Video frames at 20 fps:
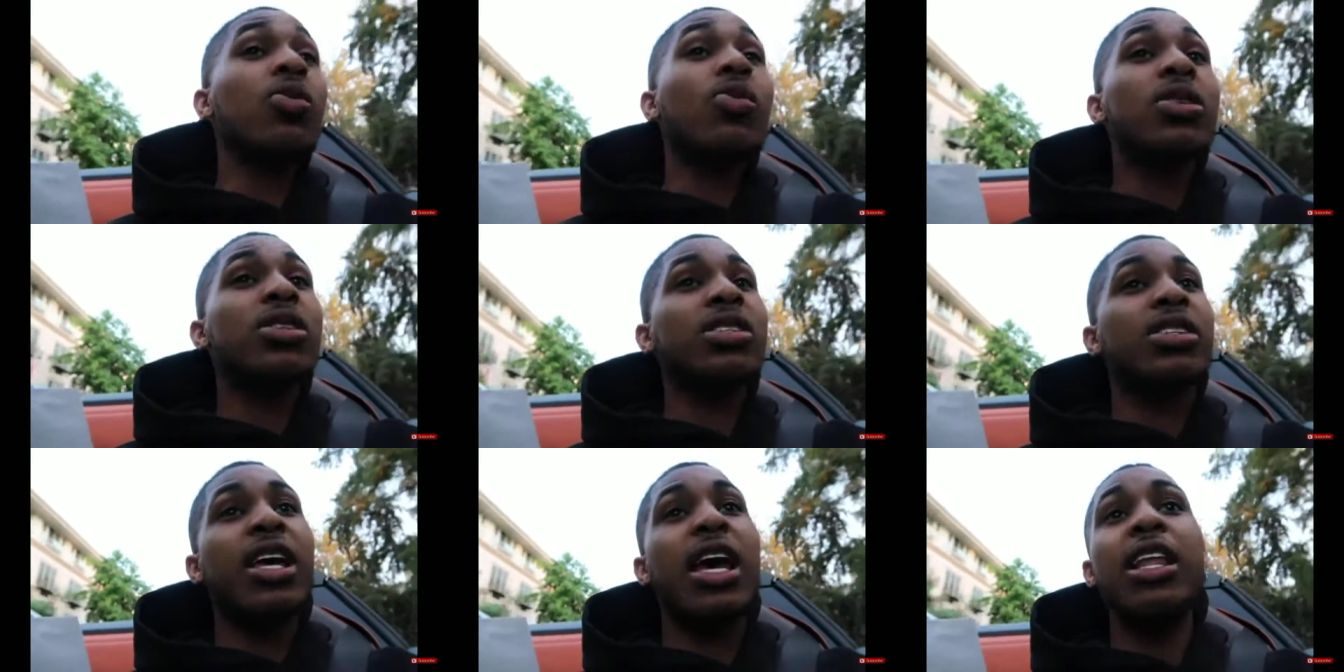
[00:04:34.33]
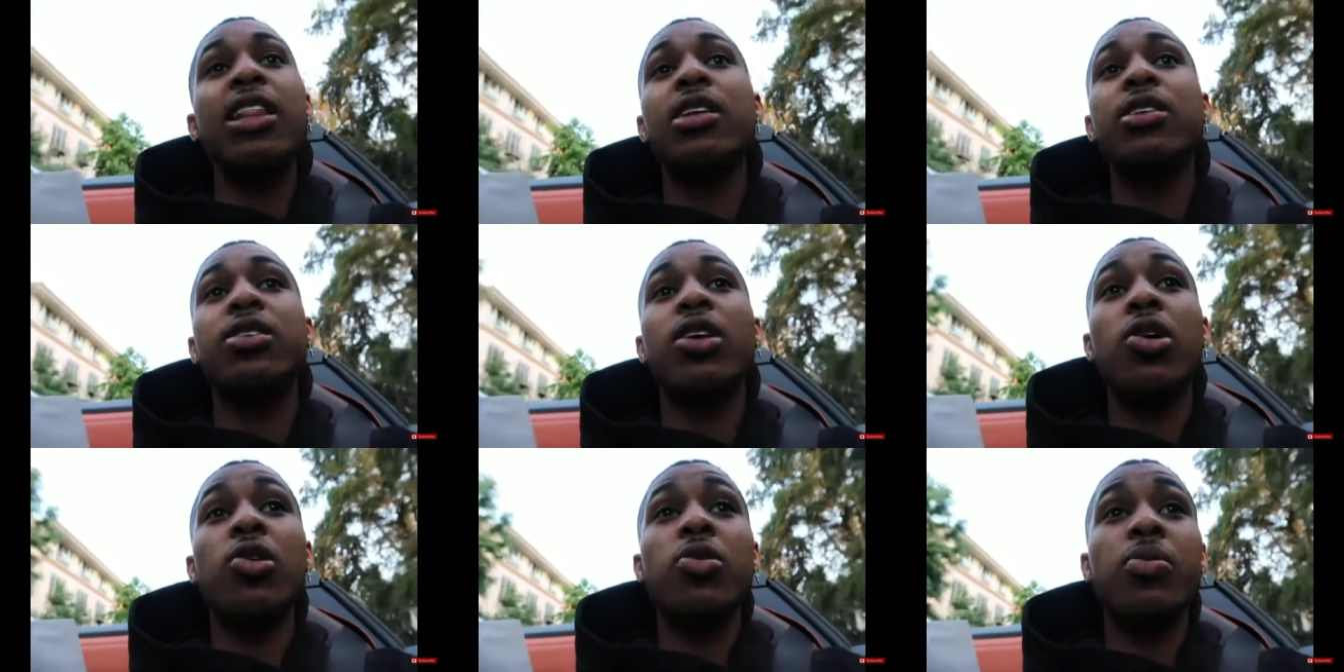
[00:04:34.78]
Which is
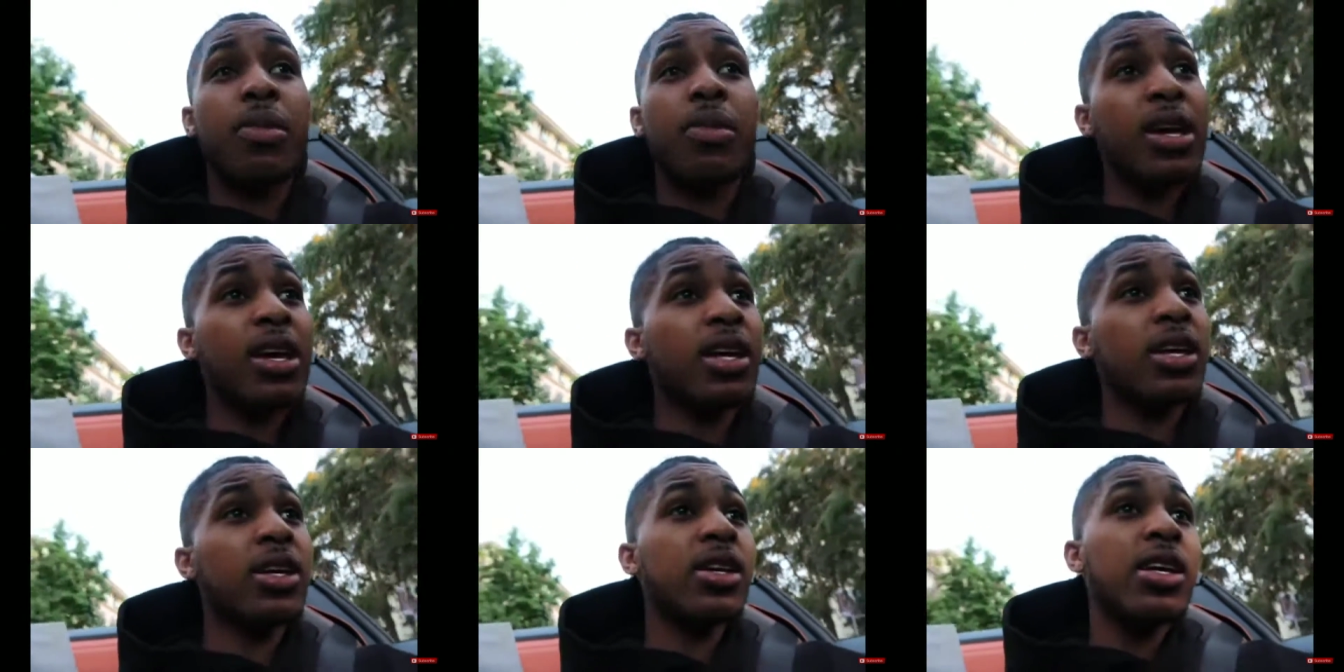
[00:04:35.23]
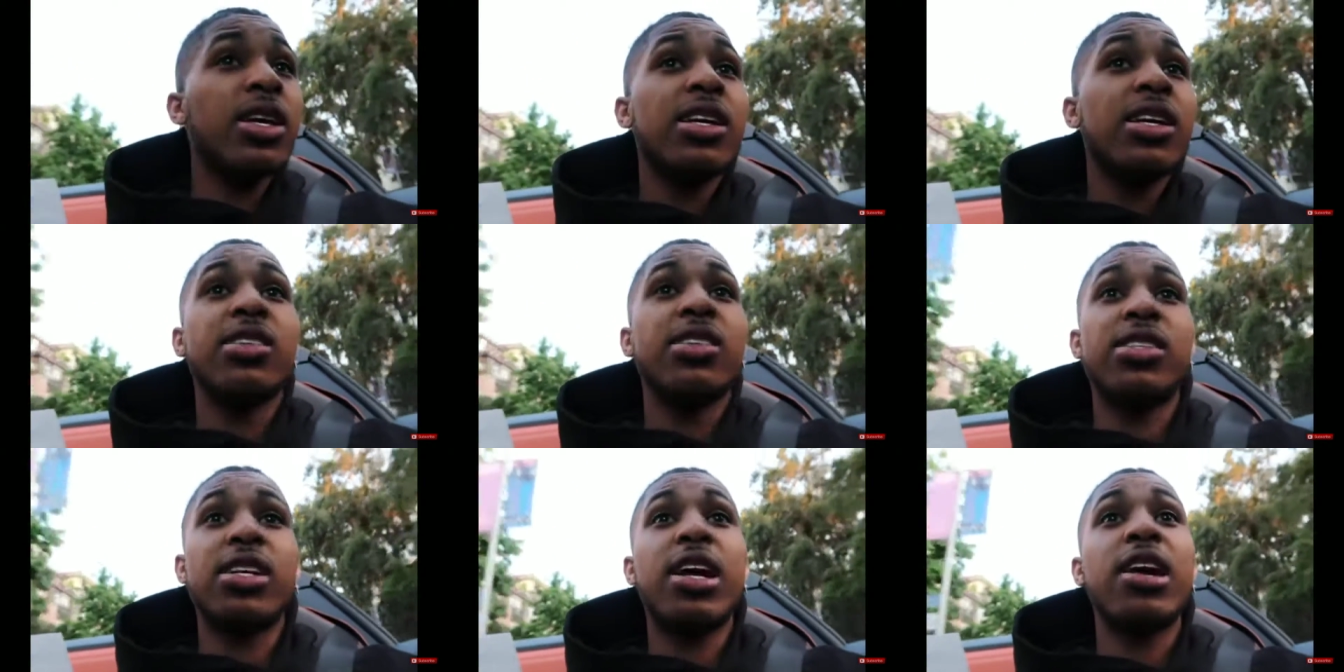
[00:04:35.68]
hella dope, man.
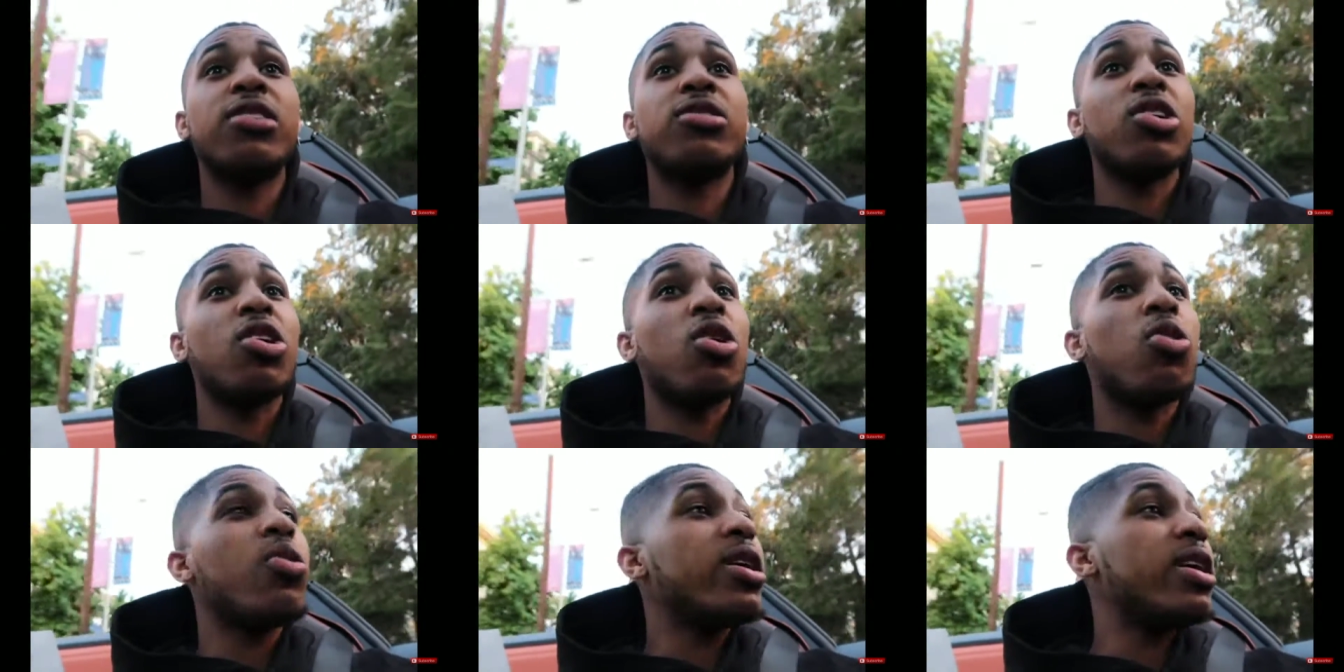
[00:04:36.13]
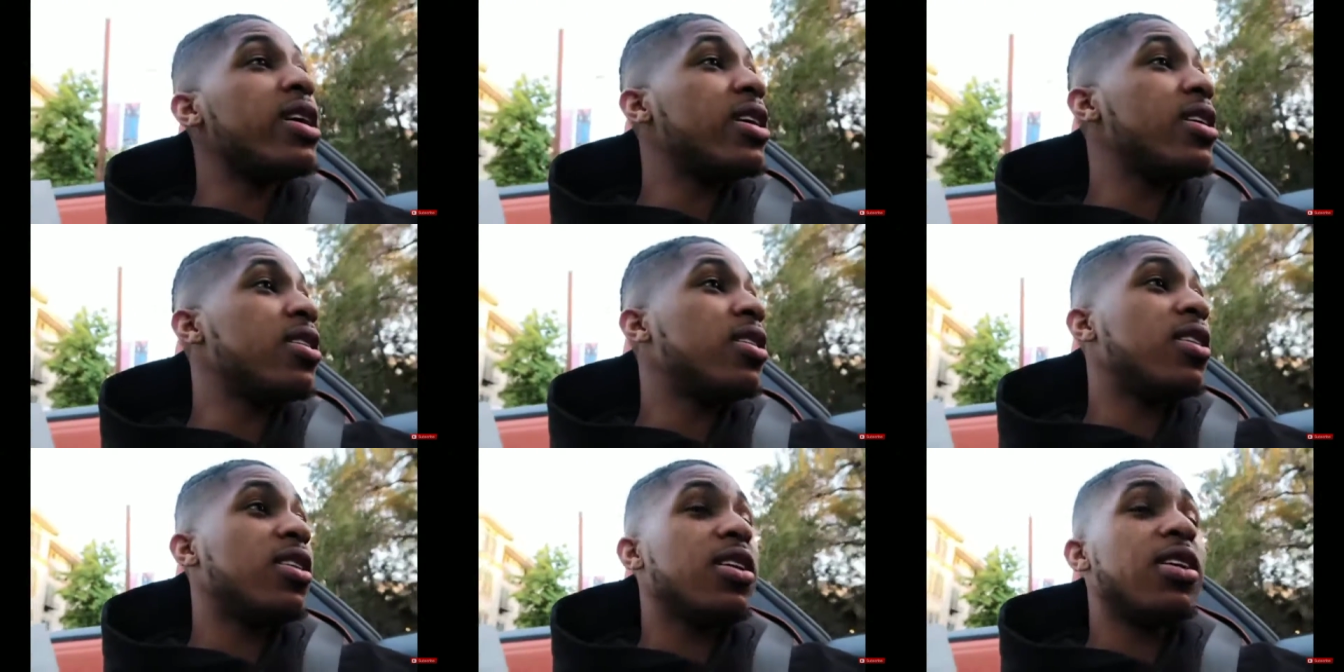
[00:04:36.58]
Shout out to Queen